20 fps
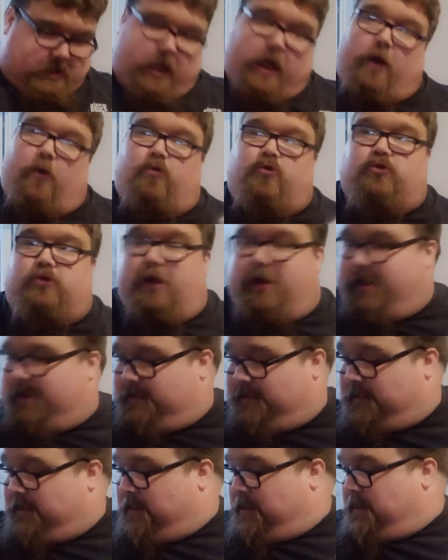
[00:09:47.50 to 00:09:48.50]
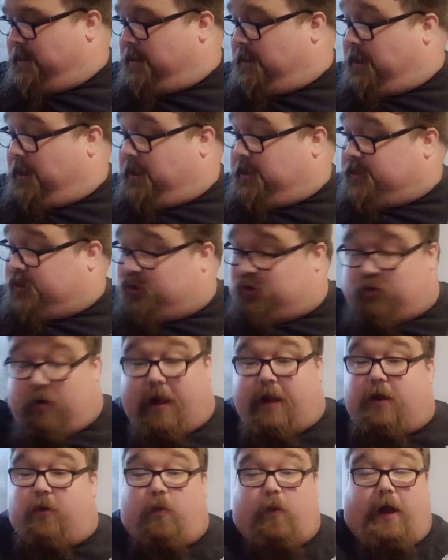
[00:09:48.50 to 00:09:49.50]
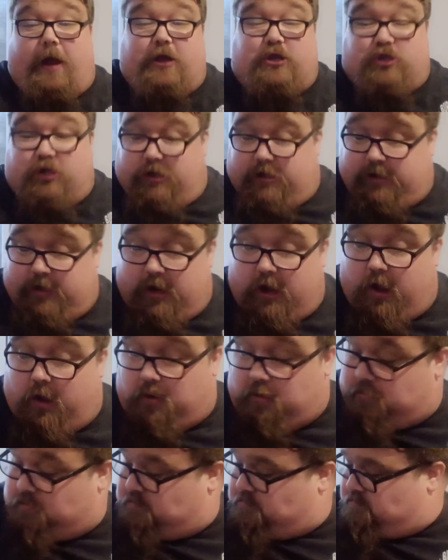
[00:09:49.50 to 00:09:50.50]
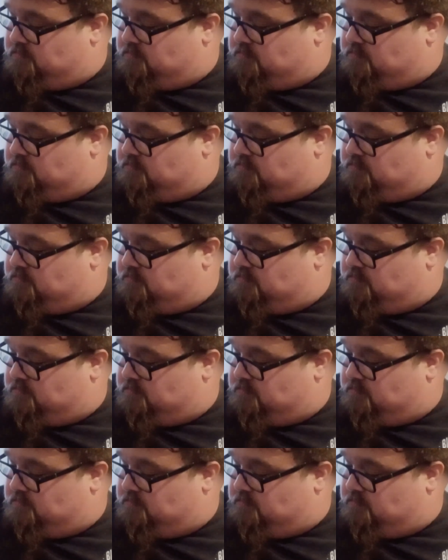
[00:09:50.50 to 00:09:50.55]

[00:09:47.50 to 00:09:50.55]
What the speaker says: I was like, straight away she knew.